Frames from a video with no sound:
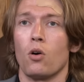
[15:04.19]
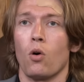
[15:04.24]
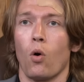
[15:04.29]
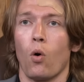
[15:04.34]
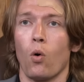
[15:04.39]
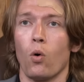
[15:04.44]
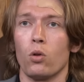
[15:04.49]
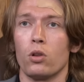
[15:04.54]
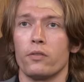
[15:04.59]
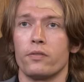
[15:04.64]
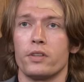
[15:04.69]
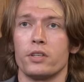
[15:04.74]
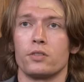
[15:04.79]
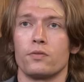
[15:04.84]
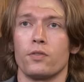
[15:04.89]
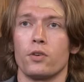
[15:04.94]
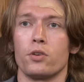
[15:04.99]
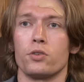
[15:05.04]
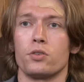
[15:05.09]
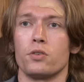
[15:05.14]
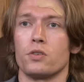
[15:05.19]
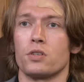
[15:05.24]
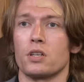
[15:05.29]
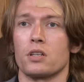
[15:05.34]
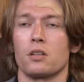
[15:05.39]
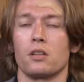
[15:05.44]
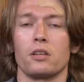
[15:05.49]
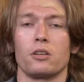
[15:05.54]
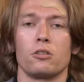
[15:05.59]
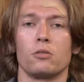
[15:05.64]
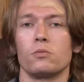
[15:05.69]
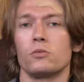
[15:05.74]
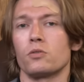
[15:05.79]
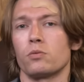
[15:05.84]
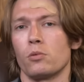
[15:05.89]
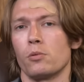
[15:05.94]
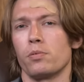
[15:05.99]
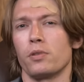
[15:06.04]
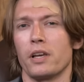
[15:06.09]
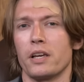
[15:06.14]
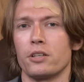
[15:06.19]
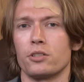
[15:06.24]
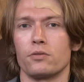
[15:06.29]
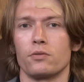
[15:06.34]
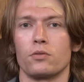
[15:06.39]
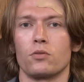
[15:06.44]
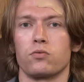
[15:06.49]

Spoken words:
all of this virtue signaling comes from a place of